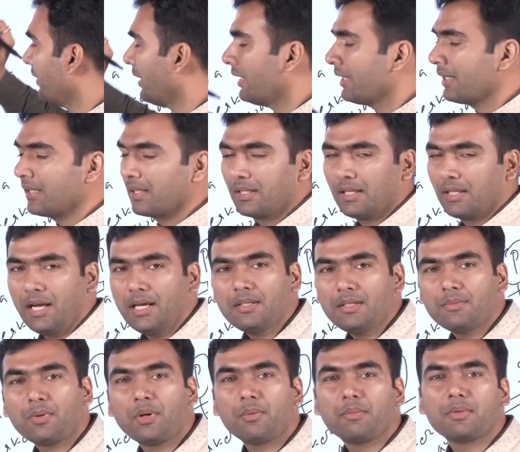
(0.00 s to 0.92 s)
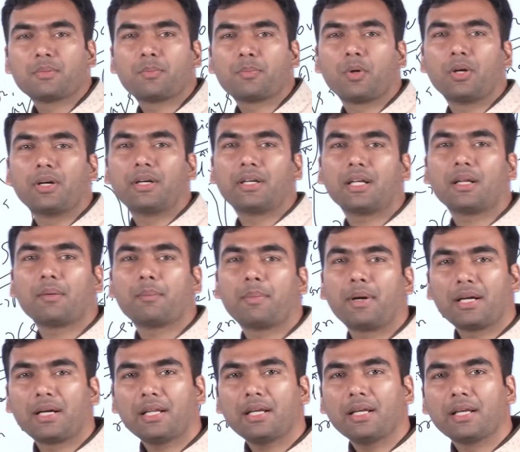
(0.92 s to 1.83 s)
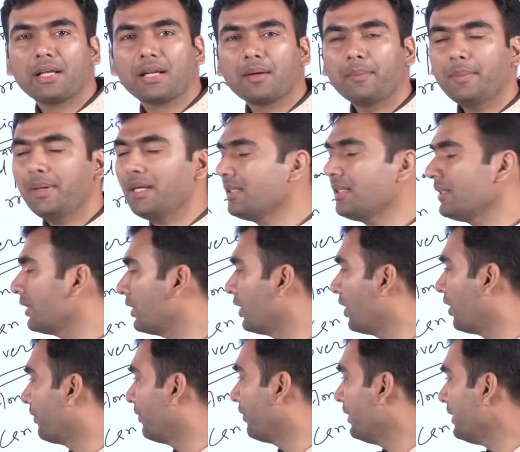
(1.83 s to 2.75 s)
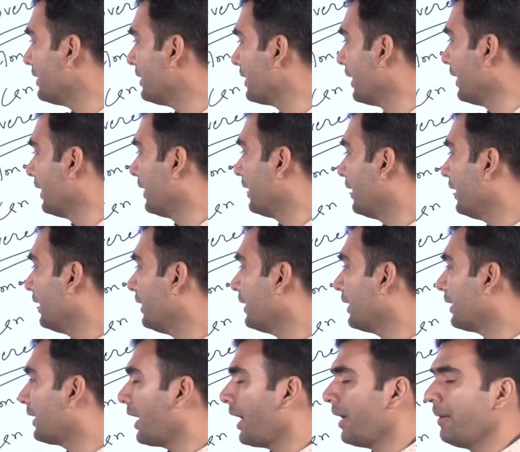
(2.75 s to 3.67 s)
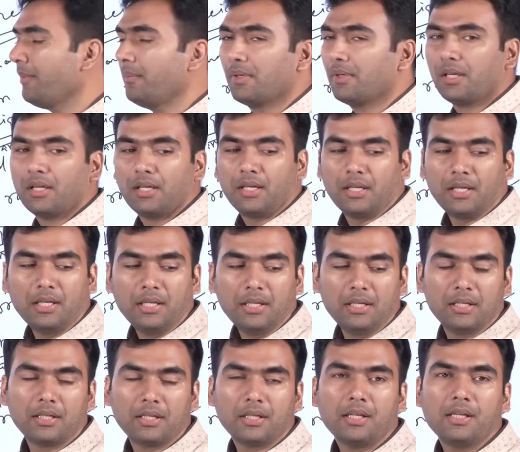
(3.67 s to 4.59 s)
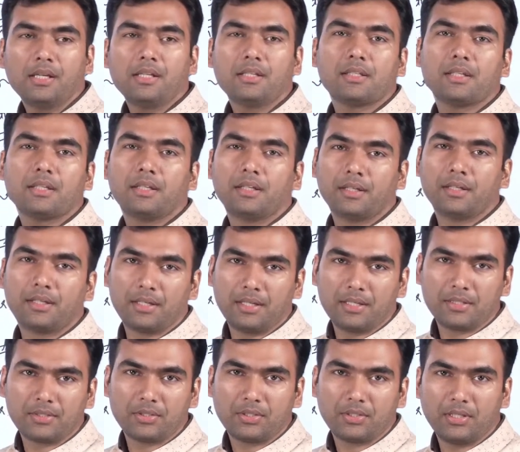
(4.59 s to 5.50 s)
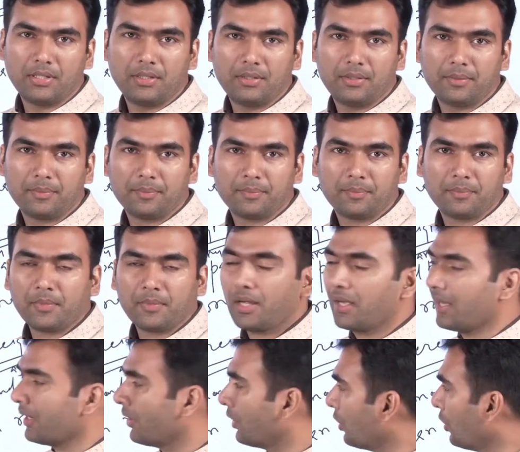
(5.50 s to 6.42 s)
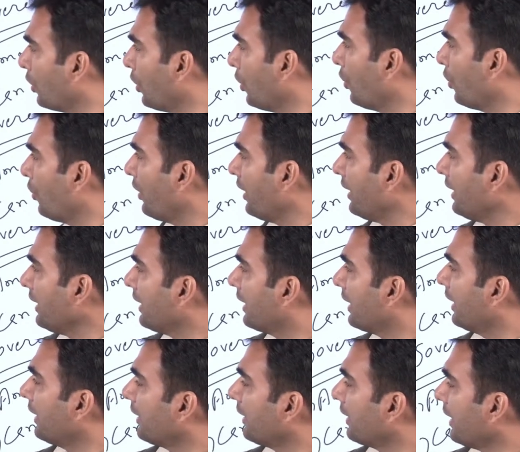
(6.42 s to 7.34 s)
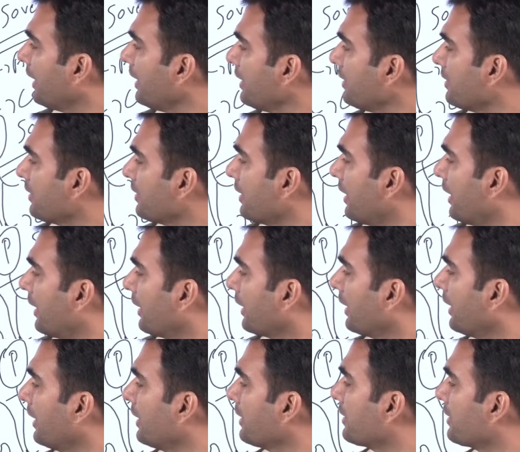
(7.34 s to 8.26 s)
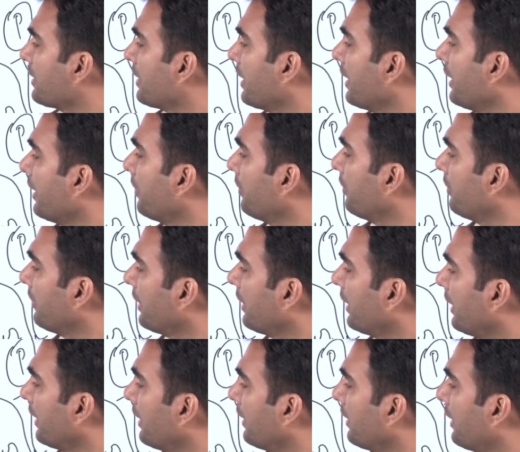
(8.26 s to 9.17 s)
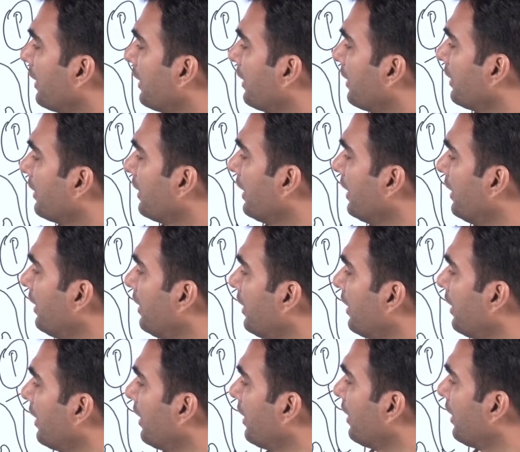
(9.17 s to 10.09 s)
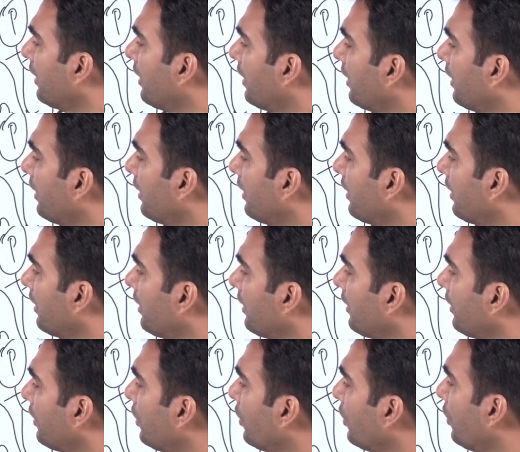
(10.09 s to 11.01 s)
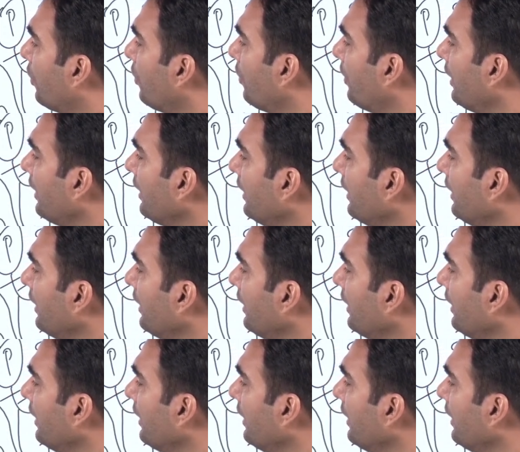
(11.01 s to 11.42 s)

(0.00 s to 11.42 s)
he resigns from his political party, he remains in office till the time he is interested. No one contest against him in the no one